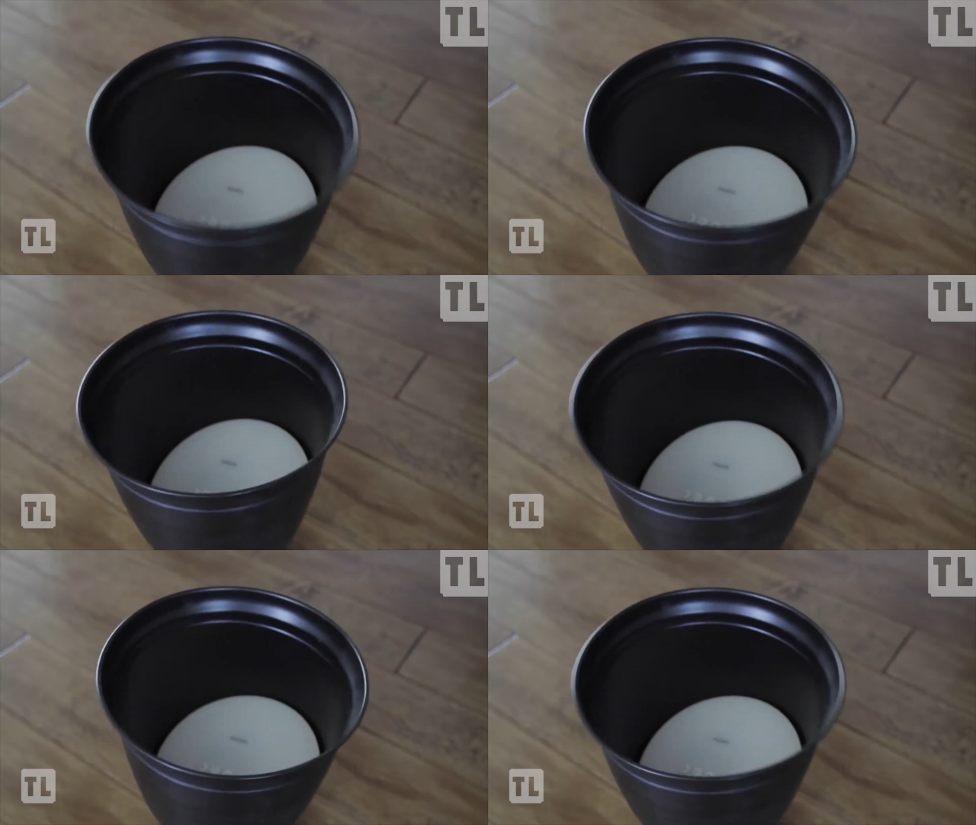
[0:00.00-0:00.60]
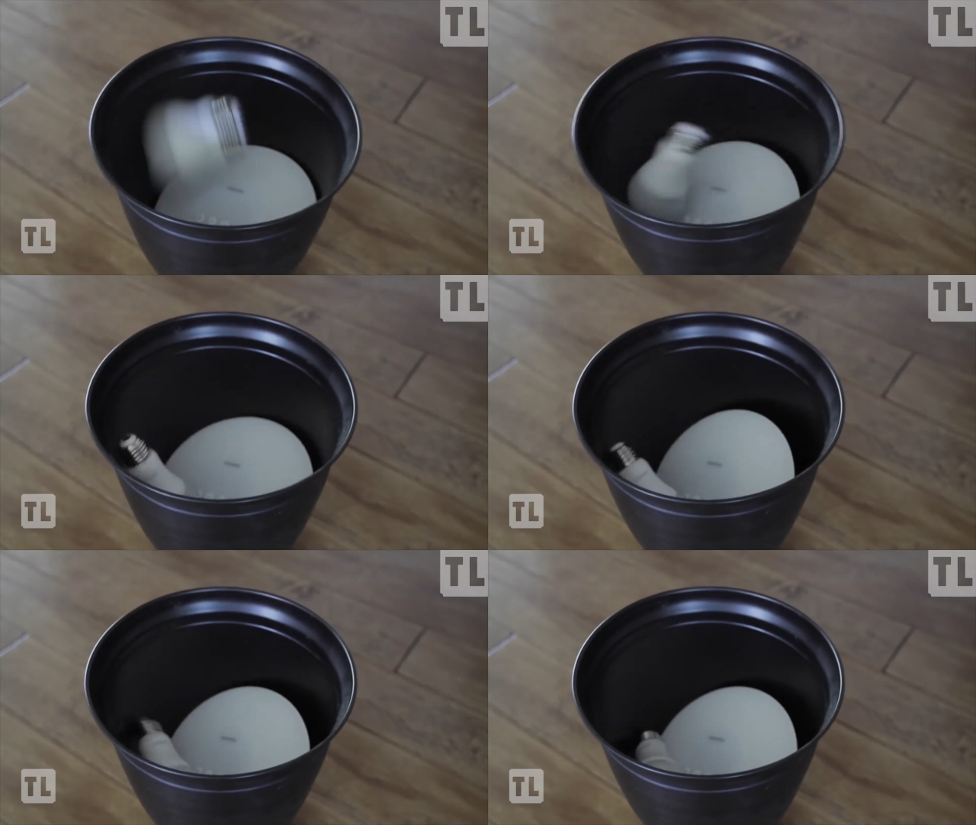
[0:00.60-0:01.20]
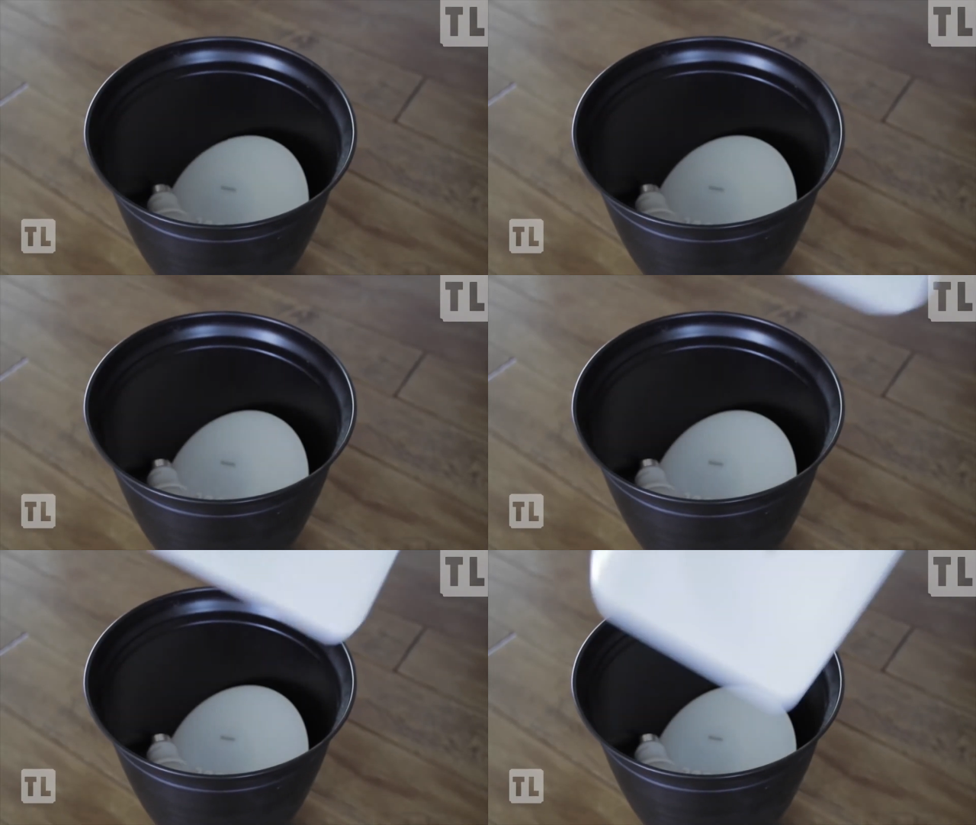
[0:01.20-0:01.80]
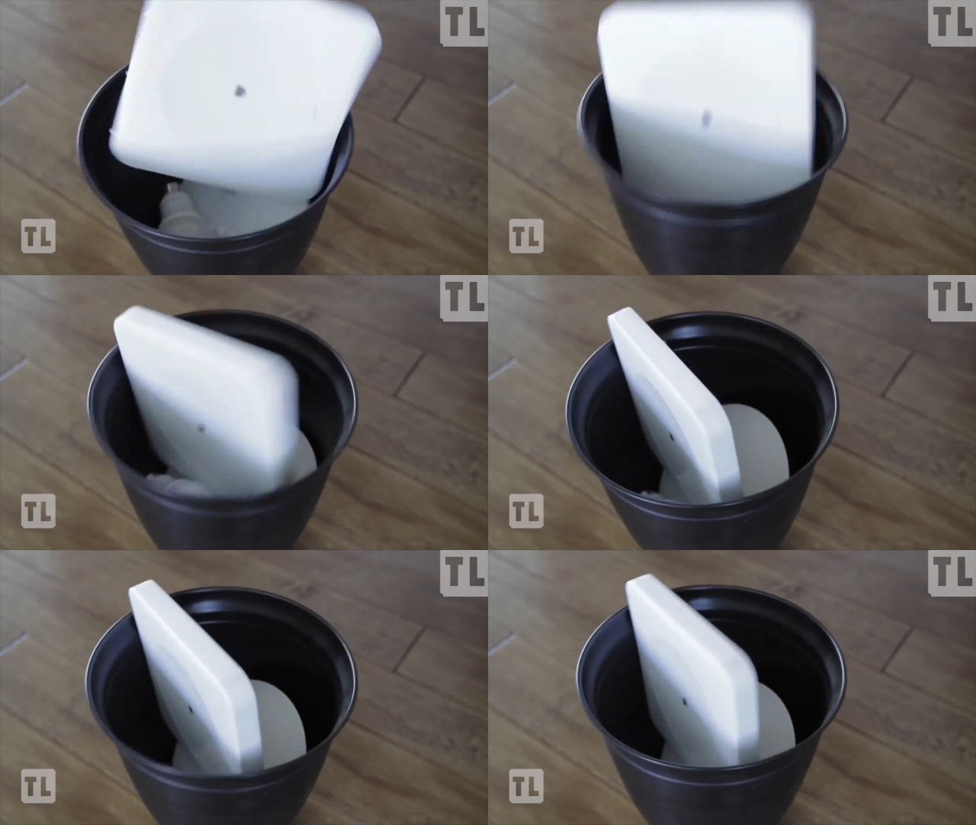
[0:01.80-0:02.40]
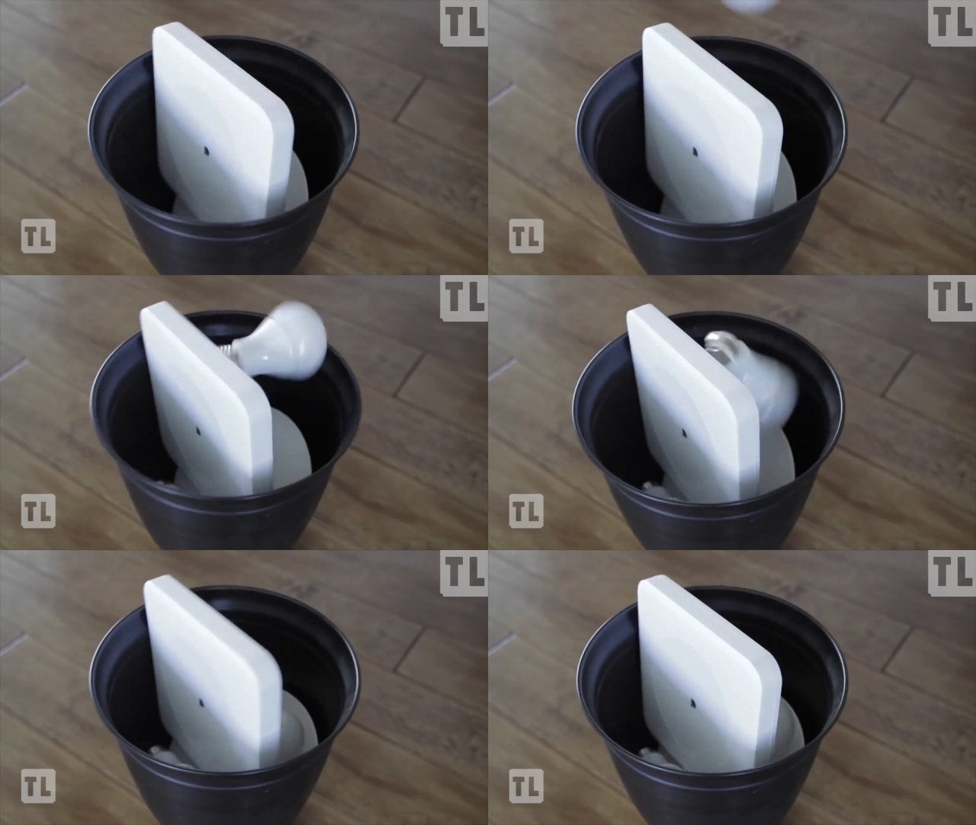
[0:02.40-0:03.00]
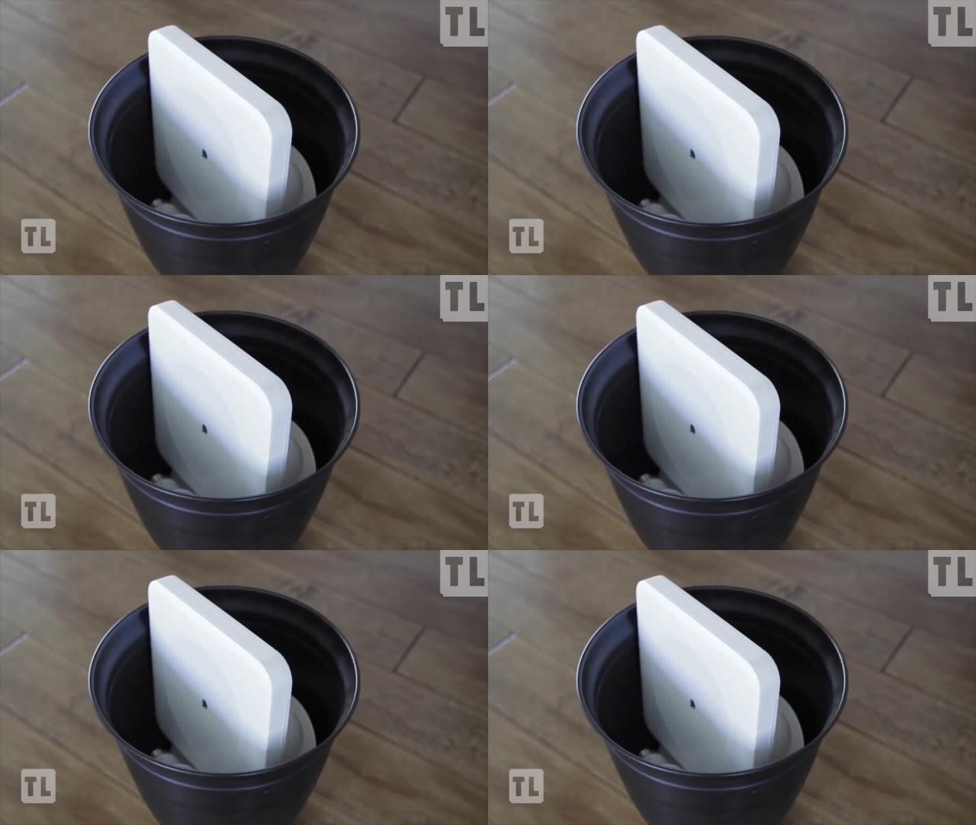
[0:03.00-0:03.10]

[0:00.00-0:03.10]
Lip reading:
(no speaker visible)